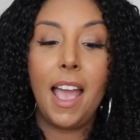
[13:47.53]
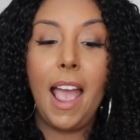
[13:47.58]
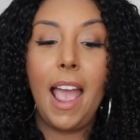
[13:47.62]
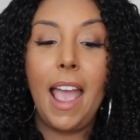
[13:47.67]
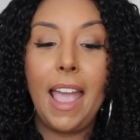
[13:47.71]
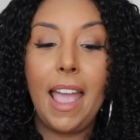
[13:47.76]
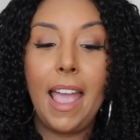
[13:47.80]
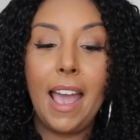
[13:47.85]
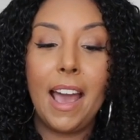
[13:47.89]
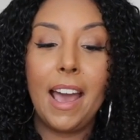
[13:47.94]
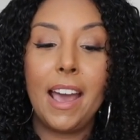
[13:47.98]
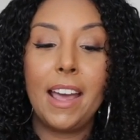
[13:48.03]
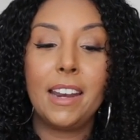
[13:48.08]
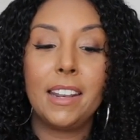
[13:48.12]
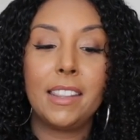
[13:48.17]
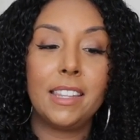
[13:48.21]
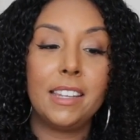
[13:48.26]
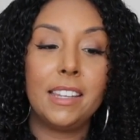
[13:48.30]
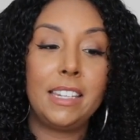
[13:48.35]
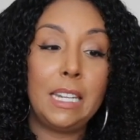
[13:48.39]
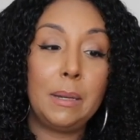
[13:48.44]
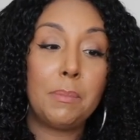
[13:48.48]
And
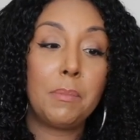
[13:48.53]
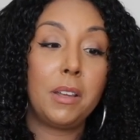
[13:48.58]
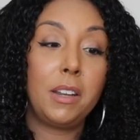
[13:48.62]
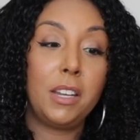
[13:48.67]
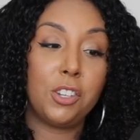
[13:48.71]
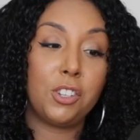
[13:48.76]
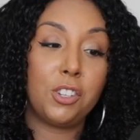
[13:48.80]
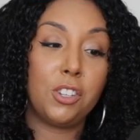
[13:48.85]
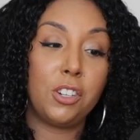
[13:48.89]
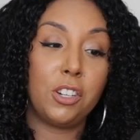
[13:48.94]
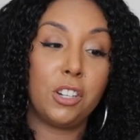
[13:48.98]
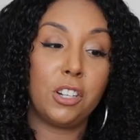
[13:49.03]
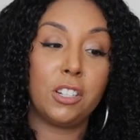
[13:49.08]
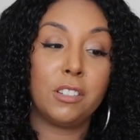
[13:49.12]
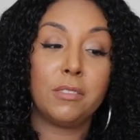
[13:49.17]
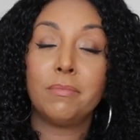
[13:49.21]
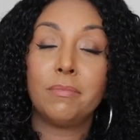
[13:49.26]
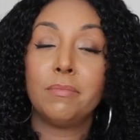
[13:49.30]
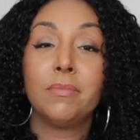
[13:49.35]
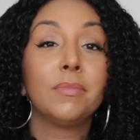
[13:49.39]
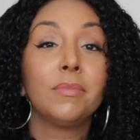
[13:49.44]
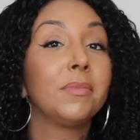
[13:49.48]
the deep conditioner,
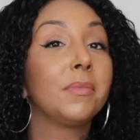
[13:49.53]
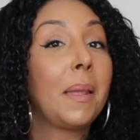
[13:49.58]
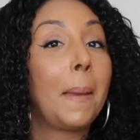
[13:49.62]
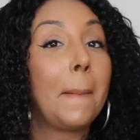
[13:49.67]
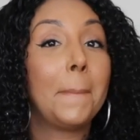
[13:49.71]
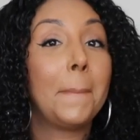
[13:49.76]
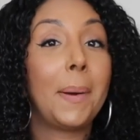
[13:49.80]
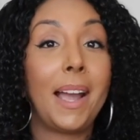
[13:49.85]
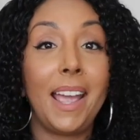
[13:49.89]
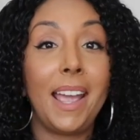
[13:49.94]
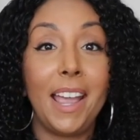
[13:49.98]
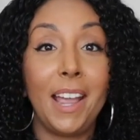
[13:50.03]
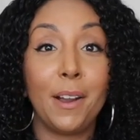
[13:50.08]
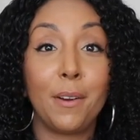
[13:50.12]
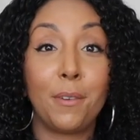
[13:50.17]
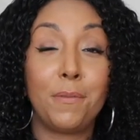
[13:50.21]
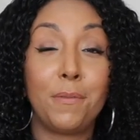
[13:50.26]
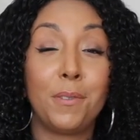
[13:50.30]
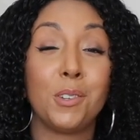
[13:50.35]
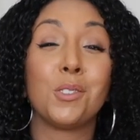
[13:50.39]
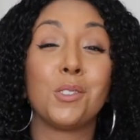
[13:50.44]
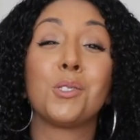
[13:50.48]
my hair
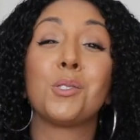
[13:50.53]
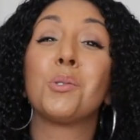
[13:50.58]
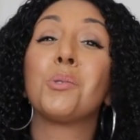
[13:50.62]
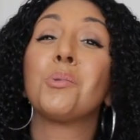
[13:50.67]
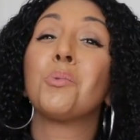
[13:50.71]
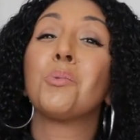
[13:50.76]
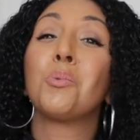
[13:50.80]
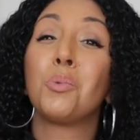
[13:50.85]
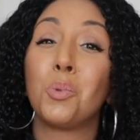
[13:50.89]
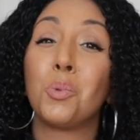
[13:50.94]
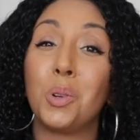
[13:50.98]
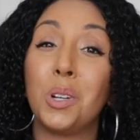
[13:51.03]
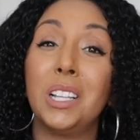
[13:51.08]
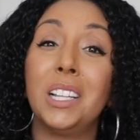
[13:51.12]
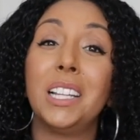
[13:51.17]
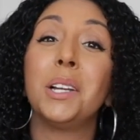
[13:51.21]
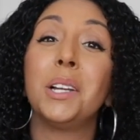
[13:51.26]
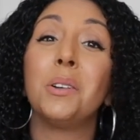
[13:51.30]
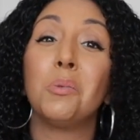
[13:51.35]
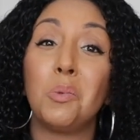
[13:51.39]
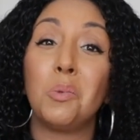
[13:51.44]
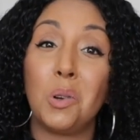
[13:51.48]
feels
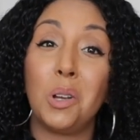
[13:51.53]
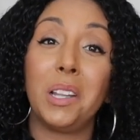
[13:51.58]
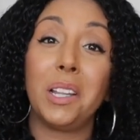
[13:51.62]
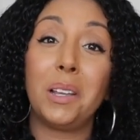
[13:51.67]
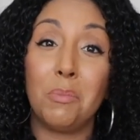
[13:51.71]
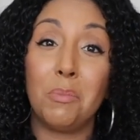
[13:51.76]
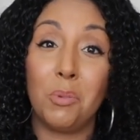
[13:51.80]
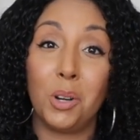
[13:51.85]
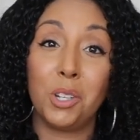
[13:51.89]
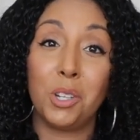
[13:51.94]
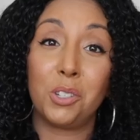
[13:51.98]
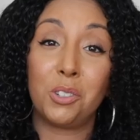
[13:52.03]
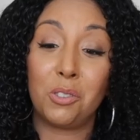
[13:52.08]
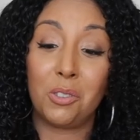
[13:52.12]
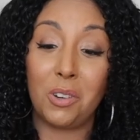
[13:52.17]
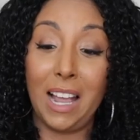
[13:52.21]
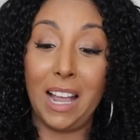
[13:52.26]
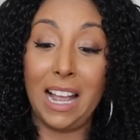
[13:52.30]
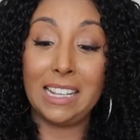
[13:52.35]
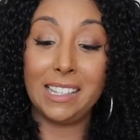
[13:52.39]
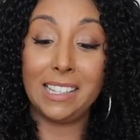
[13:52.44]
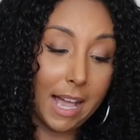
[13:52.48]
really, really
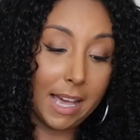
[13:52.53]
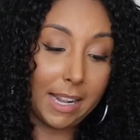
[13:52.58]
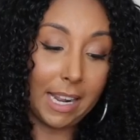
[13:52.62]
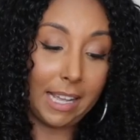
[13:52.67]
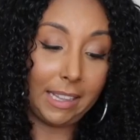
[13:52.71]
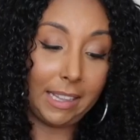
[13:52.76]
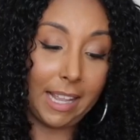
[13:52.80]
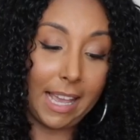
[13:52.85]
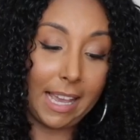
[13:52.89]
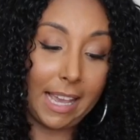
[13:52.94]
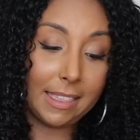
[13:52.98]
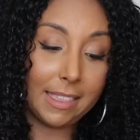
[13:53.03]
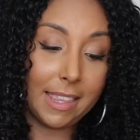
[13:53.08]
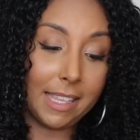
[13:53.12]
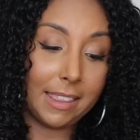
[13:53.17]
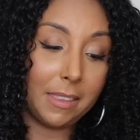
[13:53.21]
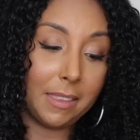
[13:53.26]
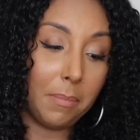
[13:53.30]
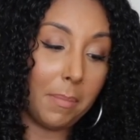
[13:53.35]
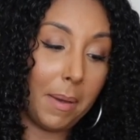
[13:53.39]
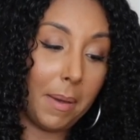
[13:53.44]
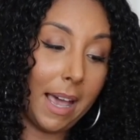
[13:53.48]
moisturized. And I like that
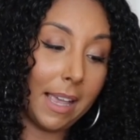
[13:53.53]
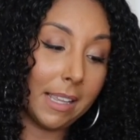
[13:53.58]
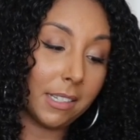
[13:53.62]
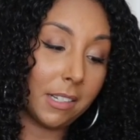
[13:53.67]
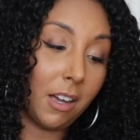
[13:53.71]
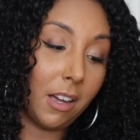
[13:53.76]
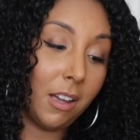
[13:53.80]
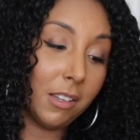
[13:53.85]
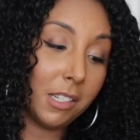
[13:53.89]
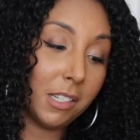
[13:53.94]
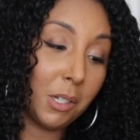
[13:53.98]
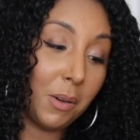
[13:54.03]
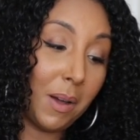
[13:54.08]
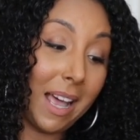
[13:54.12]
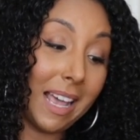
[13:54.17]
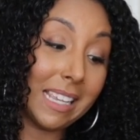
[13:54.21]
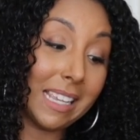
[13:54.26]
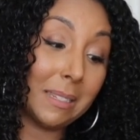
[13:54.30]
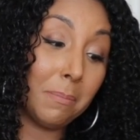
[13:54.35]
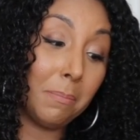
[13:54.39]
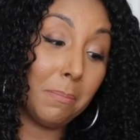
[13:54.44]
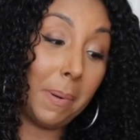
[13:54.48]
the mask also
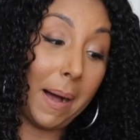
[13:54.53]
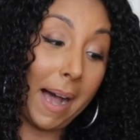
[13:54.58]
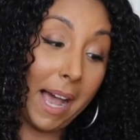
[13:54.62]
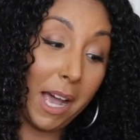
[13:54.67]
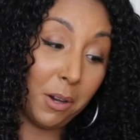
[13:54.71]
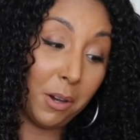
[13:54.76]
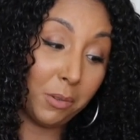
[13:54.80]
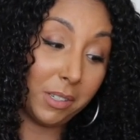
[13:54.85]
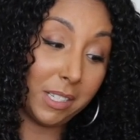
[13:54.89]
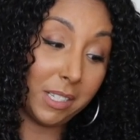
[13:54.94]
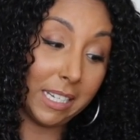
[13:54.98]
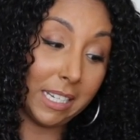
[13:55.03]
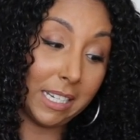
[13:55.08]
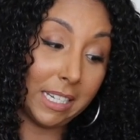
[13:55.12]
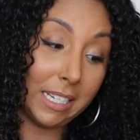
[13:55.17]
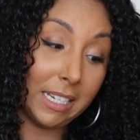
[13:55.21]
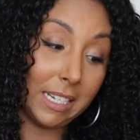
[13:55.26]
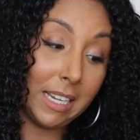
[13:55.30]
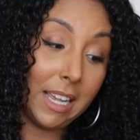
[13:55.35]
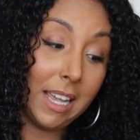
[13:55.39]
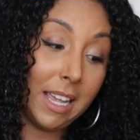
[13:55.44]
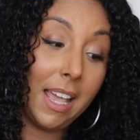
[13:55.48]
has
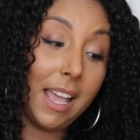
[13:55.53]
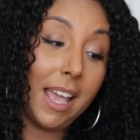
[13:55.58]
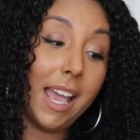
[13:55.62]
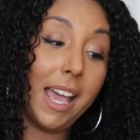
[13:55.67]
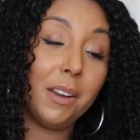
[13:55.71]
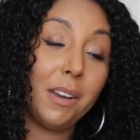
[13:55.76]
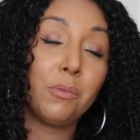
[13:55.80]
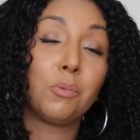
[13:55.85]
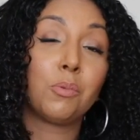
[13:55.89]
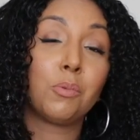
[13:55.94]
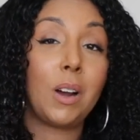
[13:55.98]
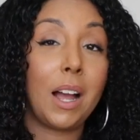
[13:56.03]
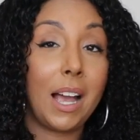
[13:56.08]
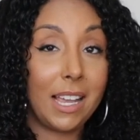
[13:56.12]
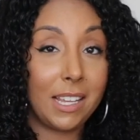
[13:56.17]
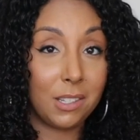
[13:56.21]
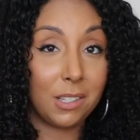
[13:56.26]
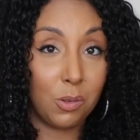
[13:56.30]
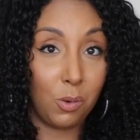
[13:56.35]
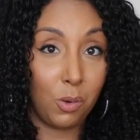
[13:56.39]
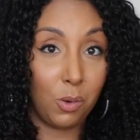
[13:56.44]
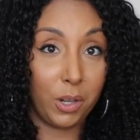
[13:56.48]
biotin and
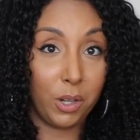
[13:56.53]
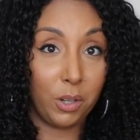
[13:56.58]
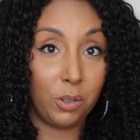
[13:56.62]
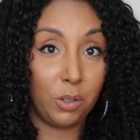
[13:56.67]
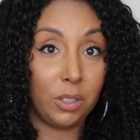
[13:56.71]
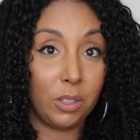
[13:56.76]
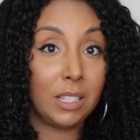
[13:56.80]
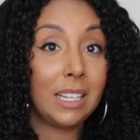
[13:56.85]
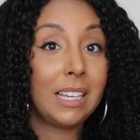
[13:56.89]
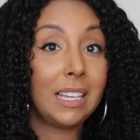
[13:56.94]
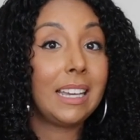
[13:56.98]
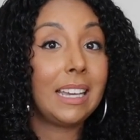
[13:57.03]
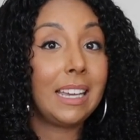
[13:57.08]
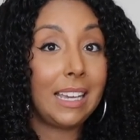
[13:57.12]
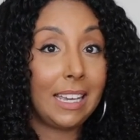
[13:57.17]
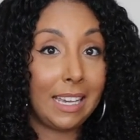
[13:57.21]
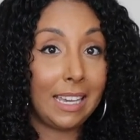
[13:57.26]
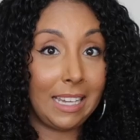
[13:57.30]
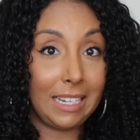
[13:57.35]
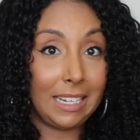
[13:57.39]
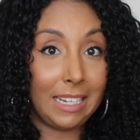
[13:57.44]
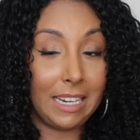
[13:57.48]
rice oil
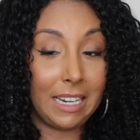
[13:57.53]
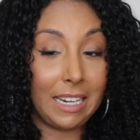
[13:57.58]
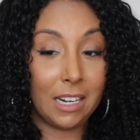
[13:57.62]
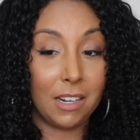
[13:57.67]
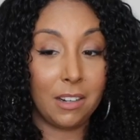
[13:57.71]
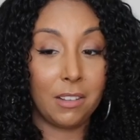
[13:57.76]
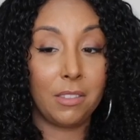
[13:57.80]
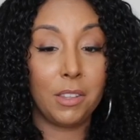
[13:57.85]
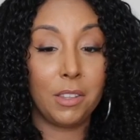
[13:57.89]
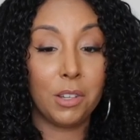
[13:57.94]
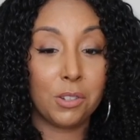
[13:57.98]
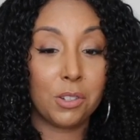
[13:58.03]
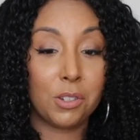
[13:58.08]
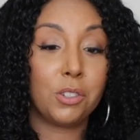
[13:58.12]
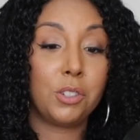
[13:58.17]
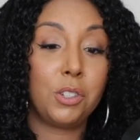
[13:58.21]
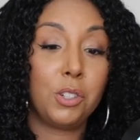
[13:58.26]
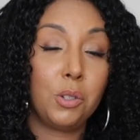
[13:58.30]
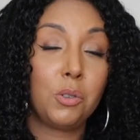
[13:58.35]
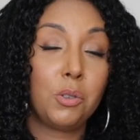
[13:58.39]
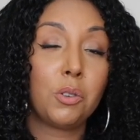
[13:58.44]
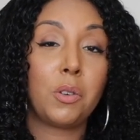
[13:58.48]
in here. Those are
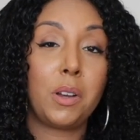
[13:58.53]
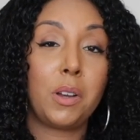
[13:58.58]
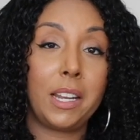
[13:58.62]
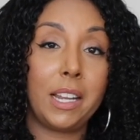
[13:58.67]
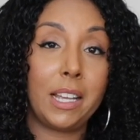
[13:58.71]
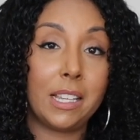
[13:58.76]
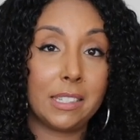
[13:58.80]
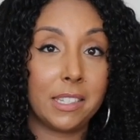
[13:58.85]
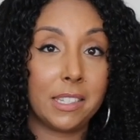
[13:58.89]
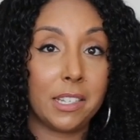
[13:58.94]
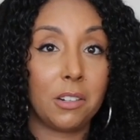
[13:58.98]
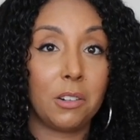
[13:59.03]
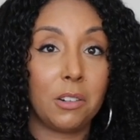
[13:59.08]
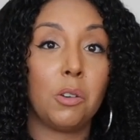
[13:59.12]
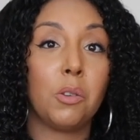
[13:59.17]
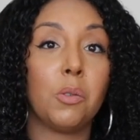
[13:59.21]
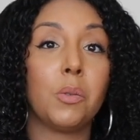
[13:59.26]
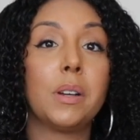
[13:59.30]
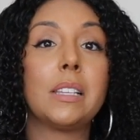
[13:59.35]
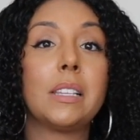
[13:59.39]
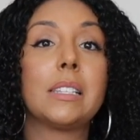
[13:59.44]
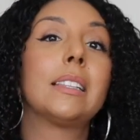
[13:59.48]
two ingredients that are
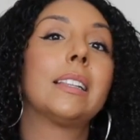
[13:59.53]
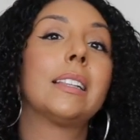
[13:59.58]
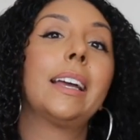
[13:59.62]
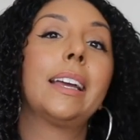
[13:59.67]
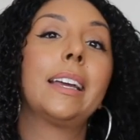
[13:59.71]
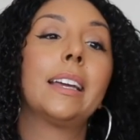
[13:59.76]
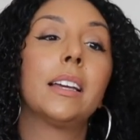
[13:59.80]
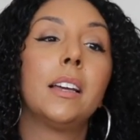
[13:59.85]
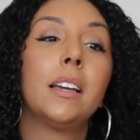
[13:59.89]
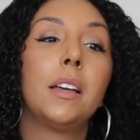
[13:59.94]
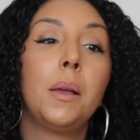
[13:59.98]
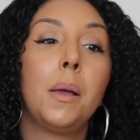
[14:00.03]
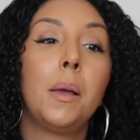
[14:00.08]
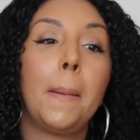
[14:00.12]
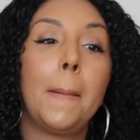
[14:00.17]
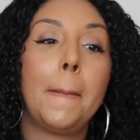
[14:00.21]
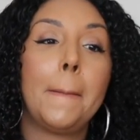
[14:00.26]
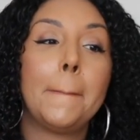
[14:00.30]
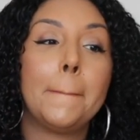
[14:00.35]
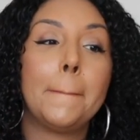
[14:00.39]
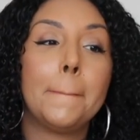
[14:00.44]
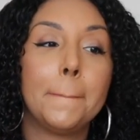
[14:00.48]
always like
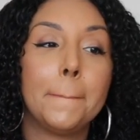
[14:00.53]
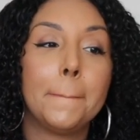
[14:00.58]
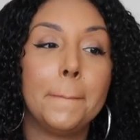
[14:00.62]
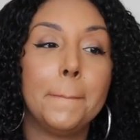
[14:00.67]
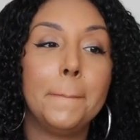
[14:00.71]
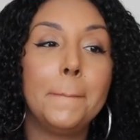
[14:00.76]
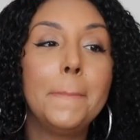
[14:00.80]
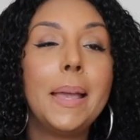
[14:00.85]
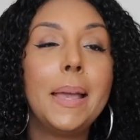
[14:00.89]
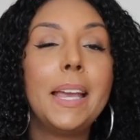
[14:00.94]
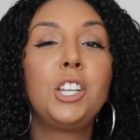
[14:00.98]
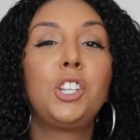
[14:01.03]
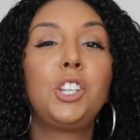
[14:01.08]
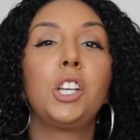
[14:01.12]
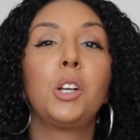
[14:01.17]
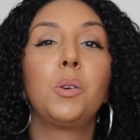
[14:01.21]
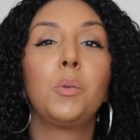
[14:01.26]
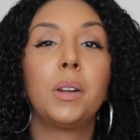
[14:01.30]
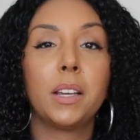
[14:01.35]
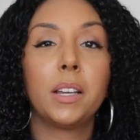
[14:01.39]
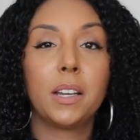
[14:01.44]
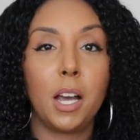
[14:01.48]

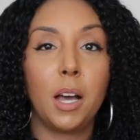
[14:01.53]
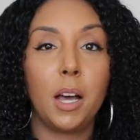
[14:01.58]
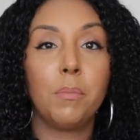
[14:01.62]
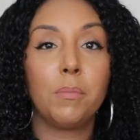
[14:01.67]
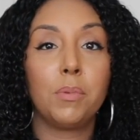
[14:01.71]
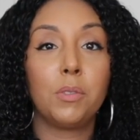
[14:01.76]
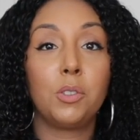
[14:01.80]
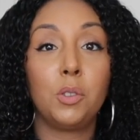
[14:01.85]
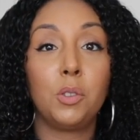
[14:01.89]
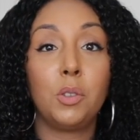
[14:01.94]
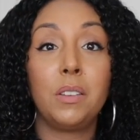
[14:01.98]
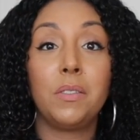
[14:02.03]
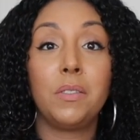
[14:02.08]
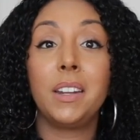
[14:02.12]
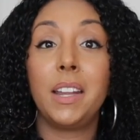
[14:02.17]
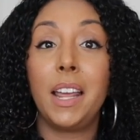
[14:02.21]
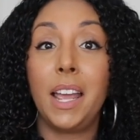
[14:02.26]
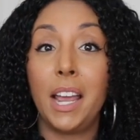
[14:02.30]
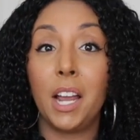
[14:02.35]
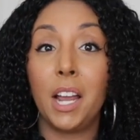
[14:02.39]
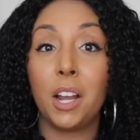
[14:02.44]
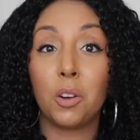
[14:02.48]
mentioned when it comes to even
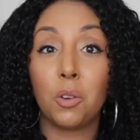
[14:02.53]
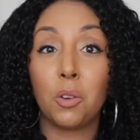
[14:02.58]
hair